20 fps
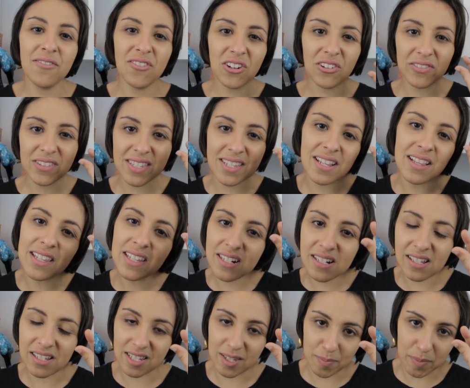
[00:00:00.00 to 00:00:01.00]
Even if it's the
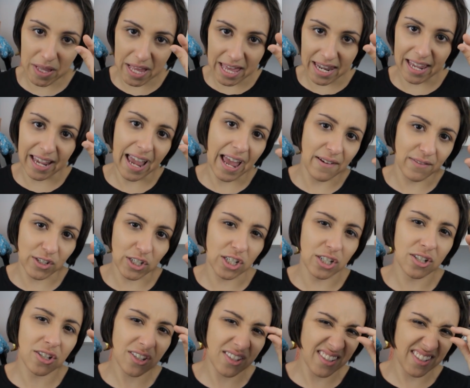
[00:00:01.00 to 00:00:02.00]
littlest planning
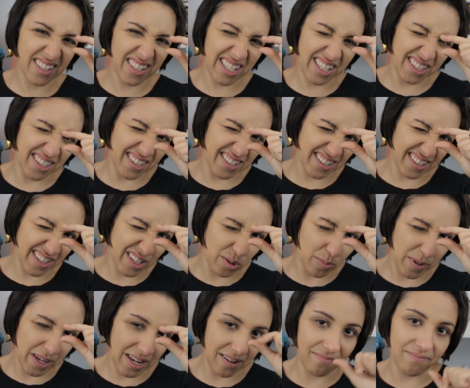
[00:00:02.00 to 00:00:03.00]
ever, just do a little
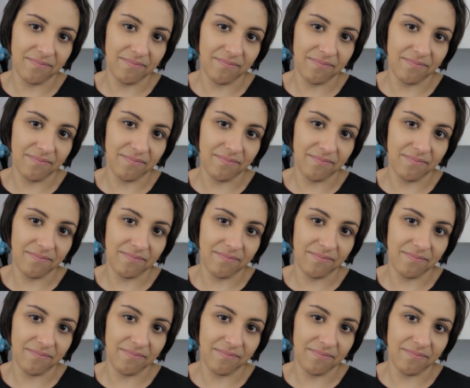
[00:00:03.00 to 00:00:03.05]
bit.